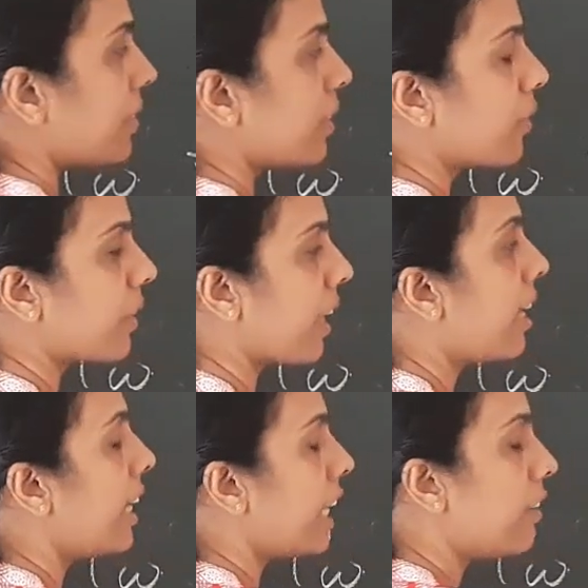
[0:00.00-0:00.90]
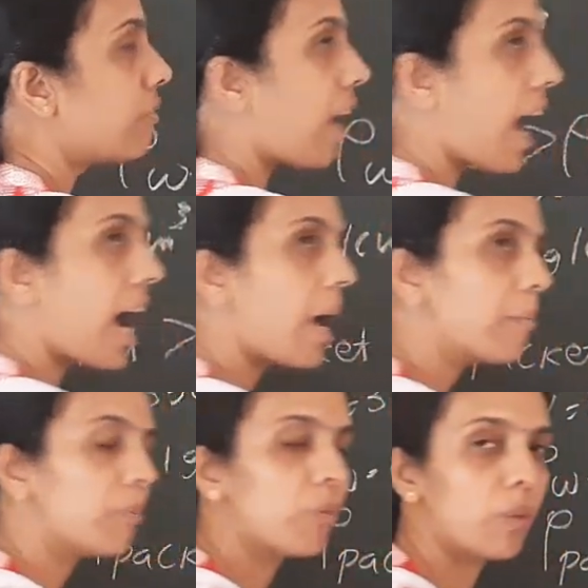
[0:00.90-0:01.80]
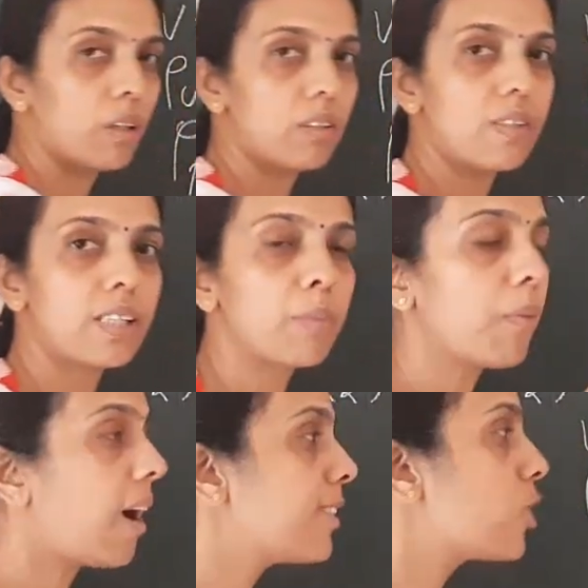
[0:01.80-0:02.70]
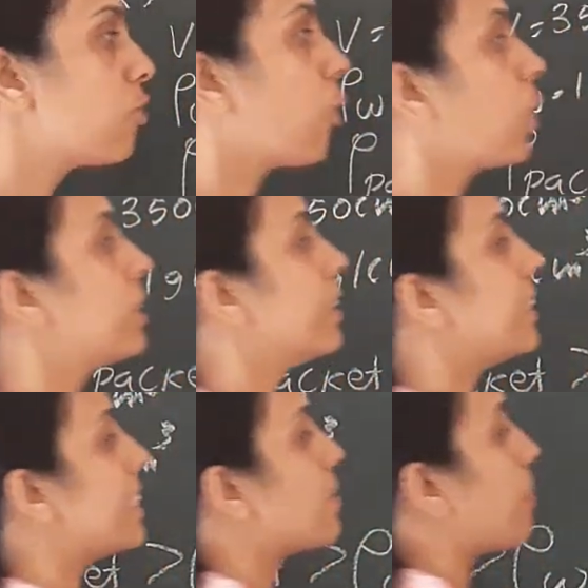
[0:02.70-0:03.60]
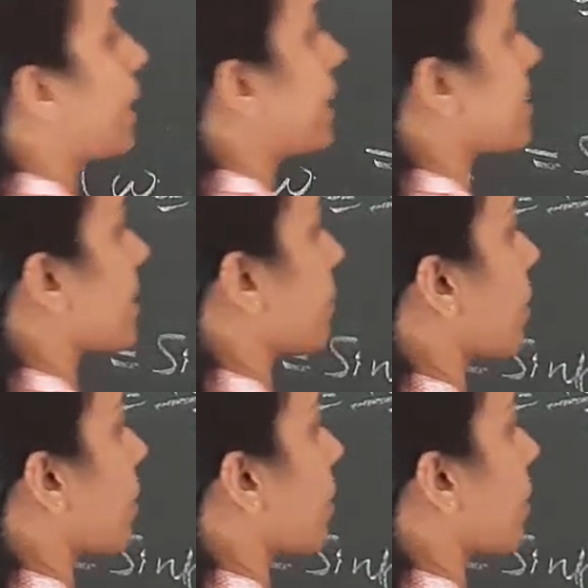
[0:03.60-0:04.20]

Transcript: Okay, if I am, well, say mass of water displaced,